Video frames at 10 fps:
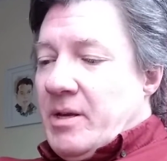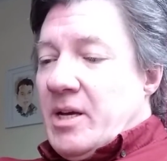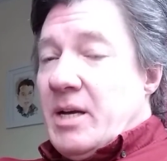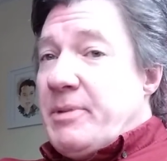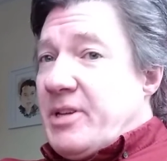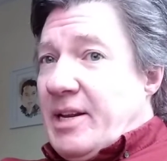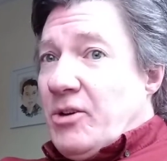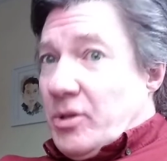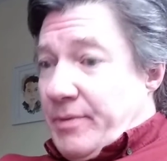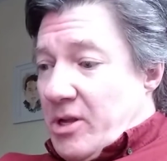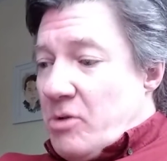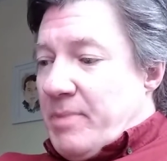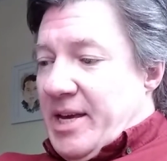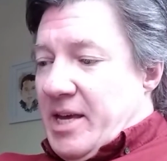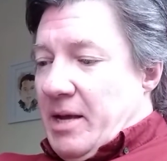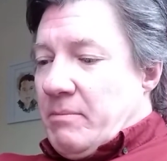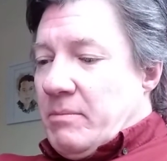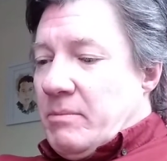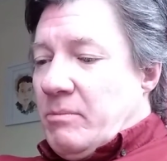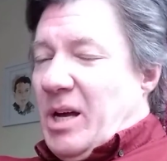Admittedly not of his own making.
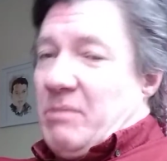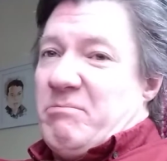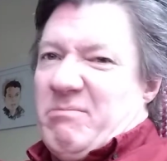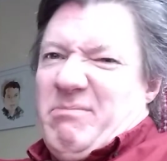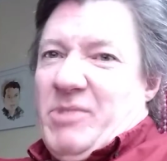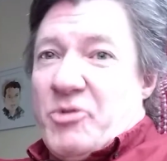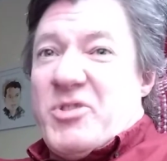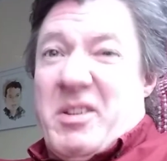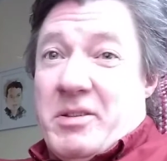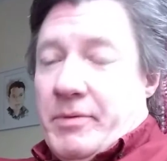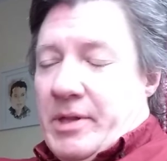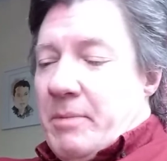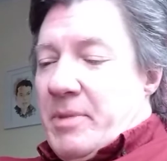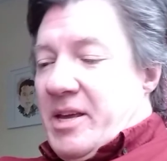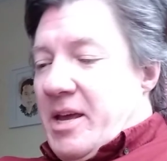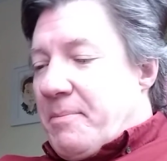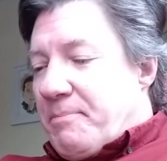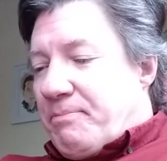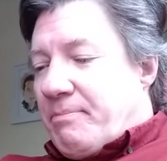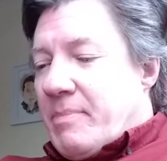Well, not just of his own making.
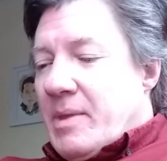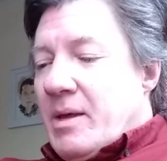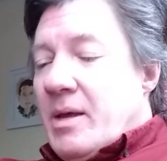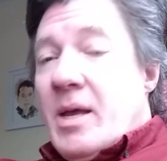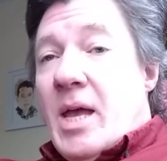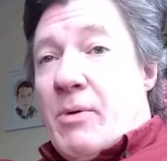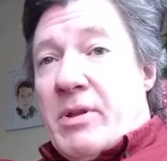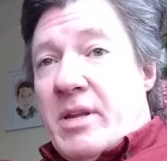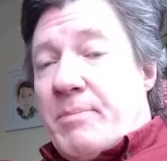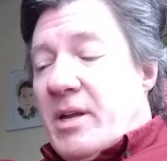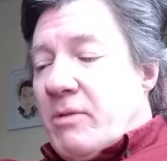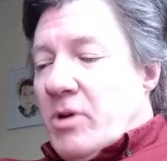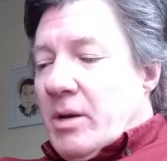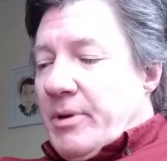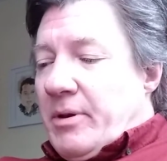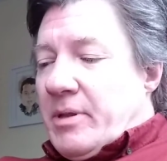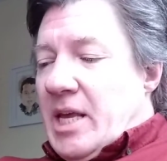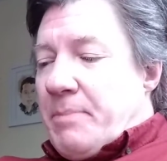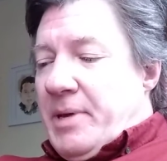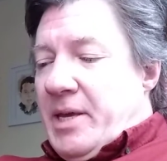Arrested by the Romans,
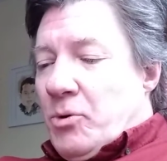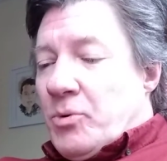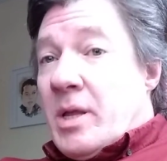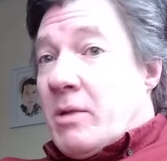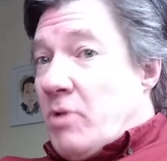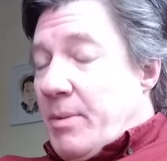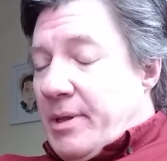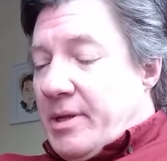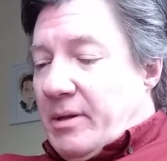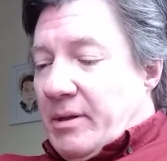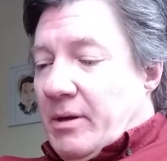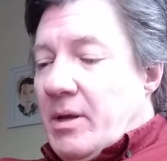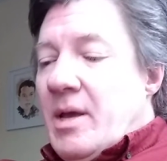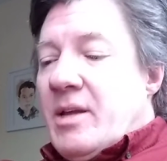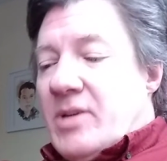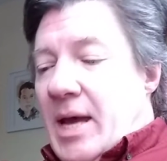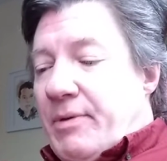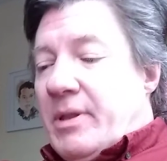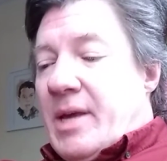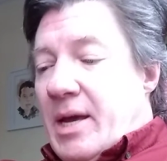he appealed as a Roman citizen to have
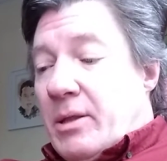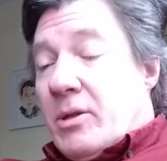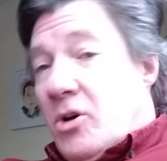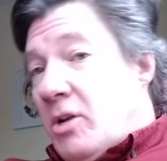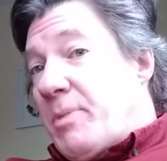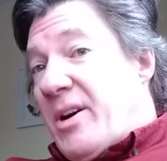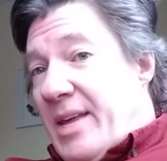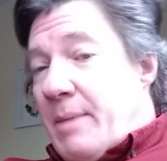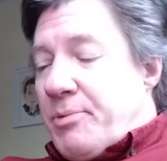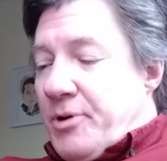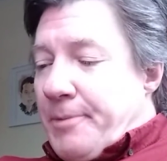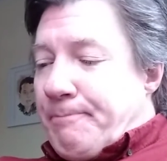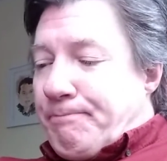his case heard by the emperor.